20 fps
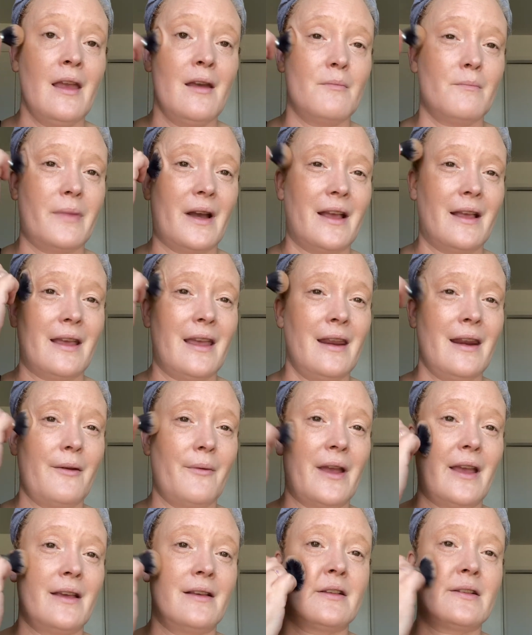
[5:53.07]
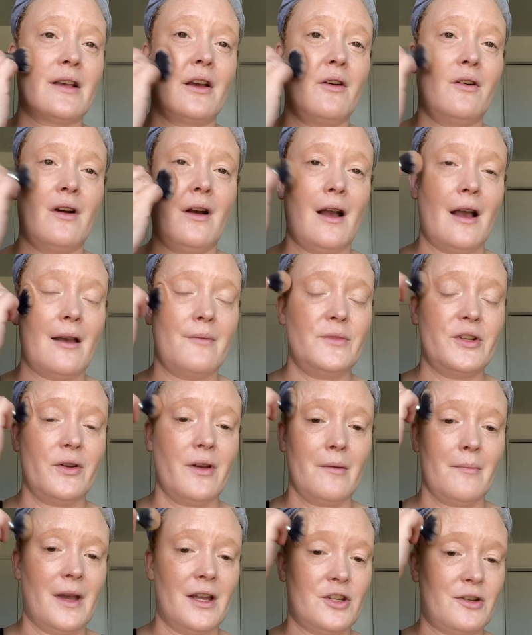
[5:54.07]
But anyway, so I'm
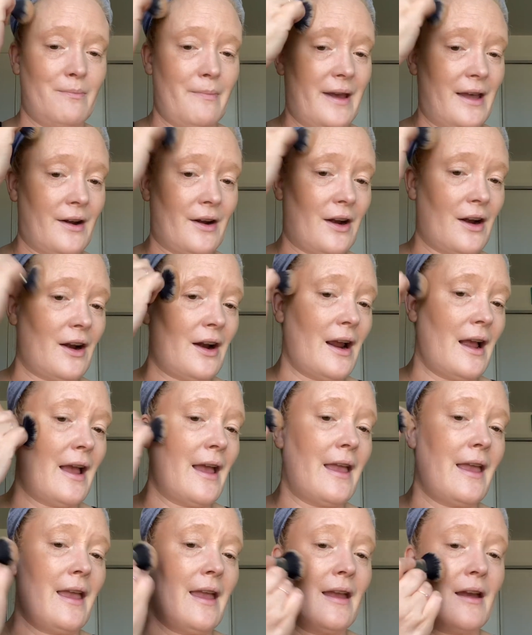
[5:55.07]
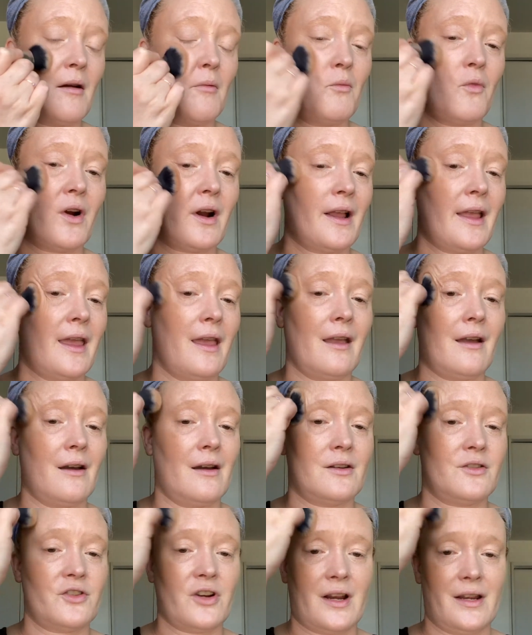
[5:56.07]
doing much better. I am working
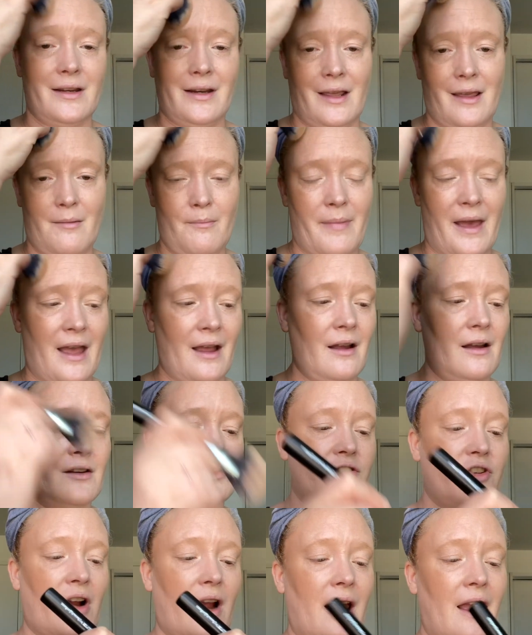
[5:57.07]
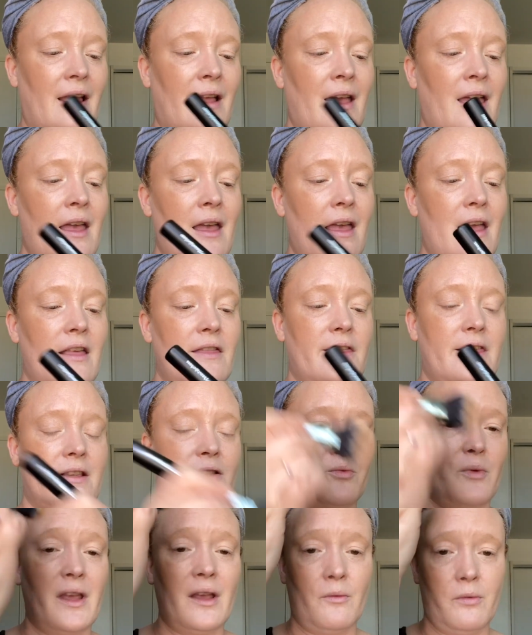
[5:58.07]
on trying to get back on track.
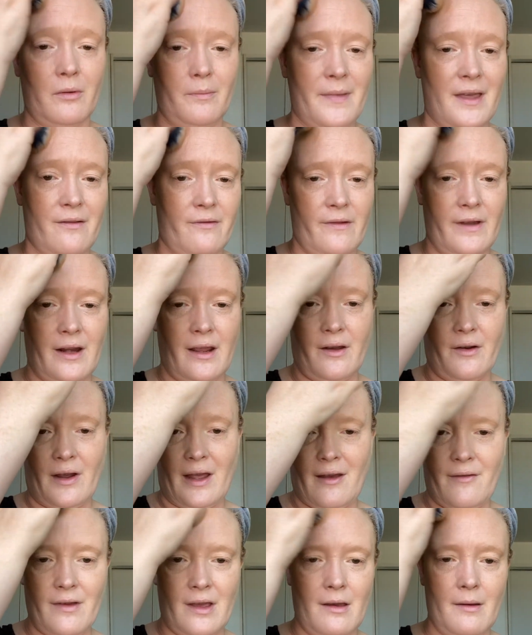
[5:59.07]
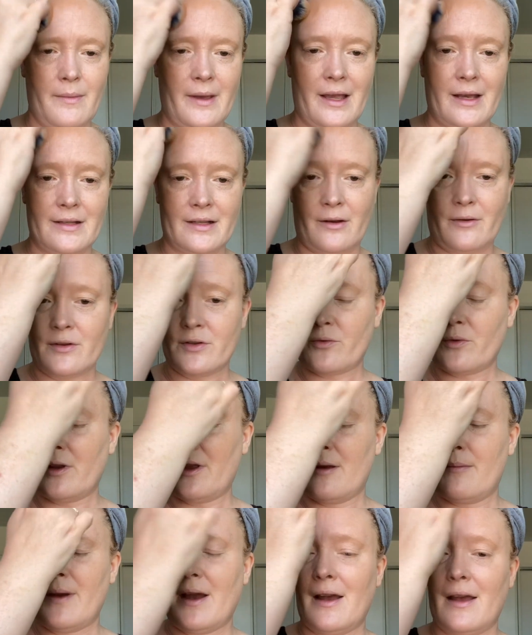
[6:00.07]
This week will be video heavy because I was
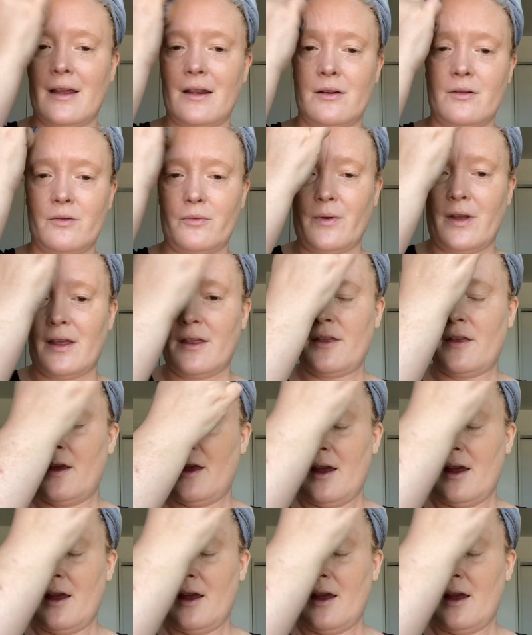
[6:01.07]
really behind with